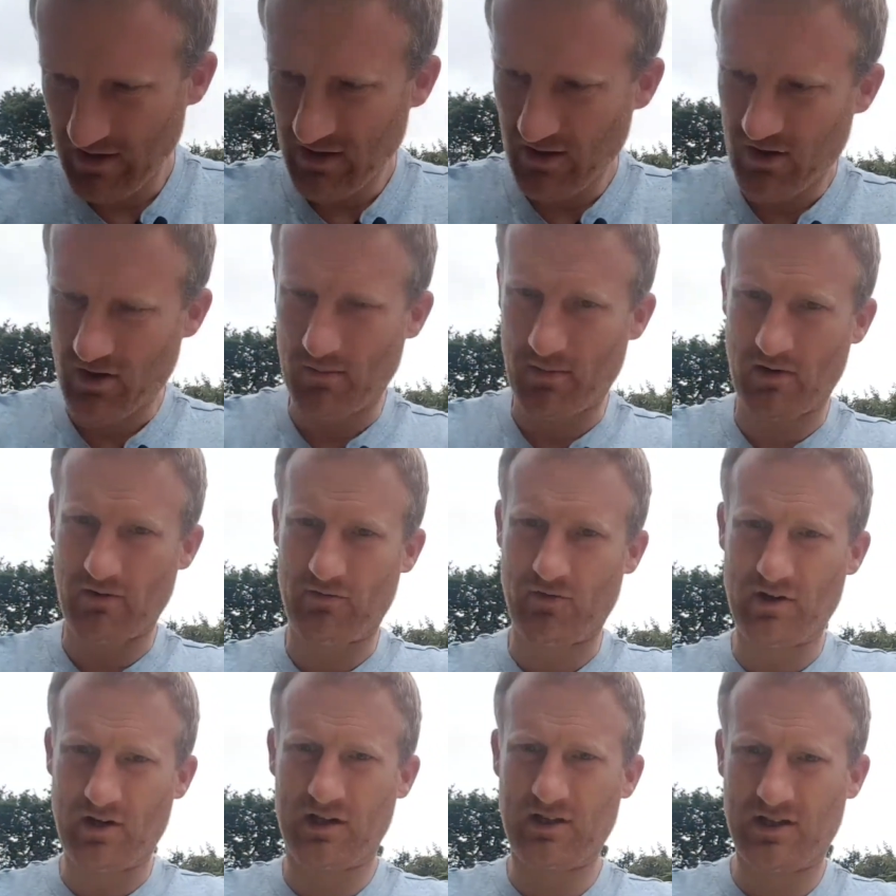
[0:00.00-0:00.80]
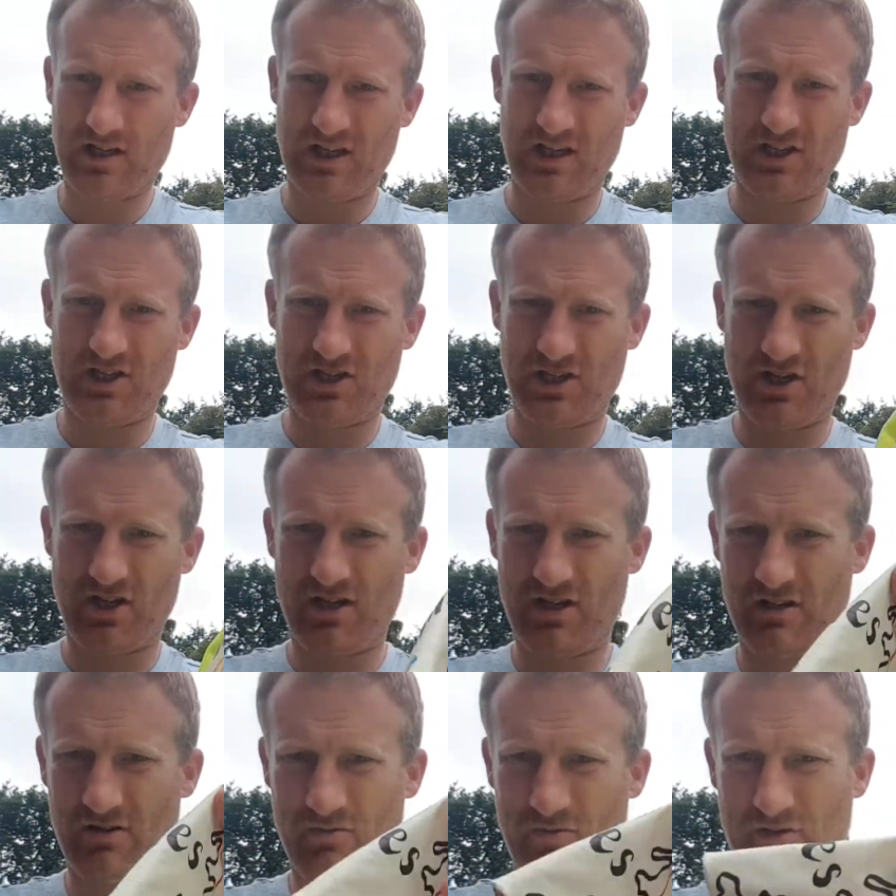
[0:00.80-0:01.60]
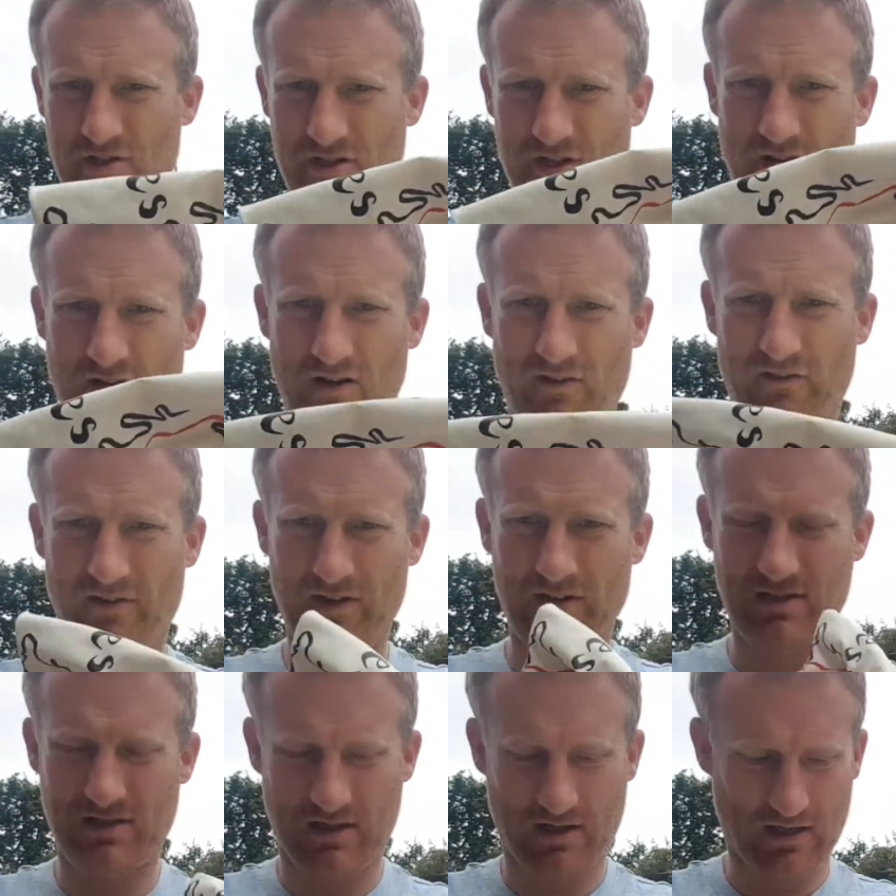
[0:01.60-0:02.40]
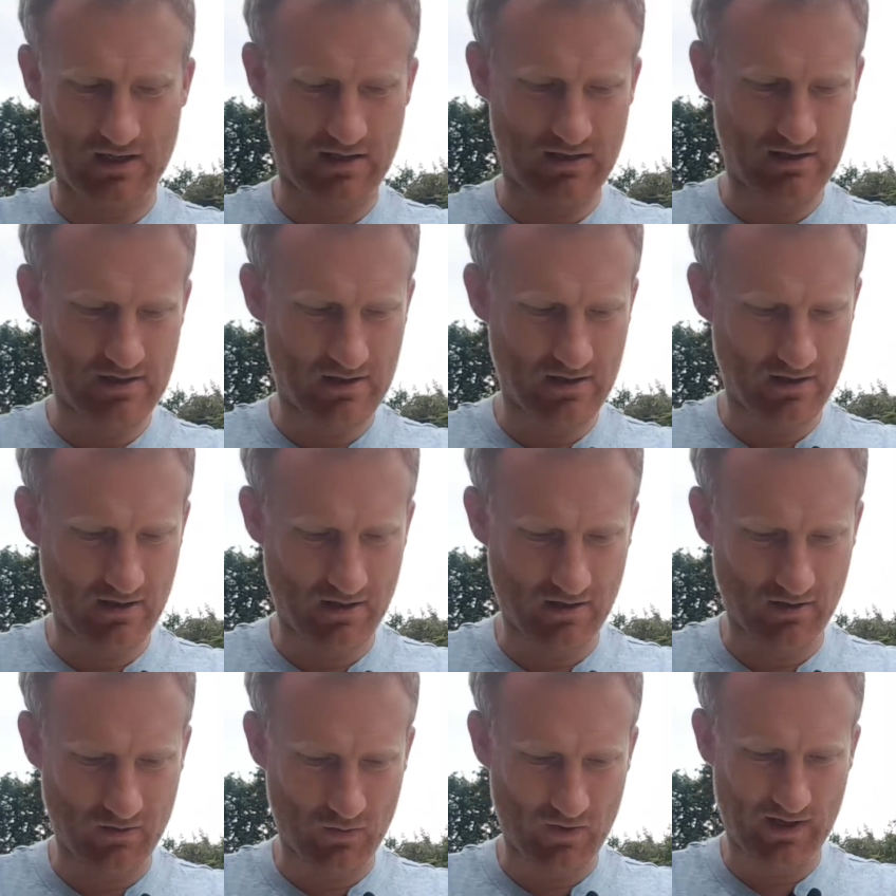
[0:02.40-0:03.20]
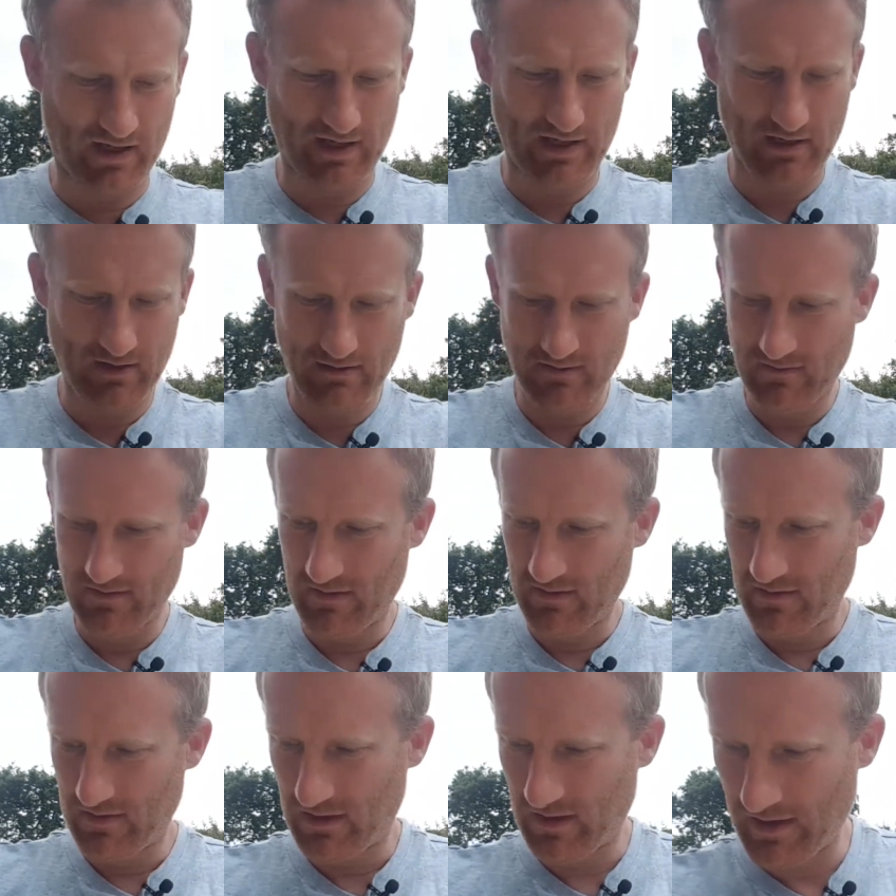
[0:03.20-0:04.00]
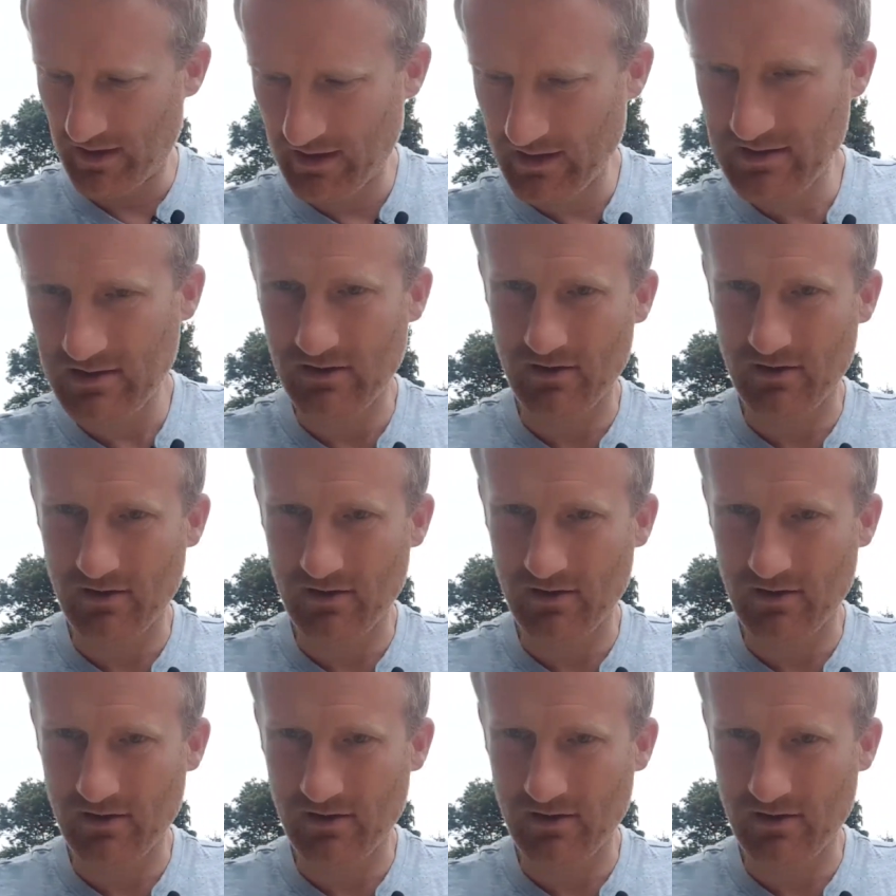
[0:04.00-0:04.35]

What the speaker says: I've got my running t-shirt, which is high-vis and wicking layers.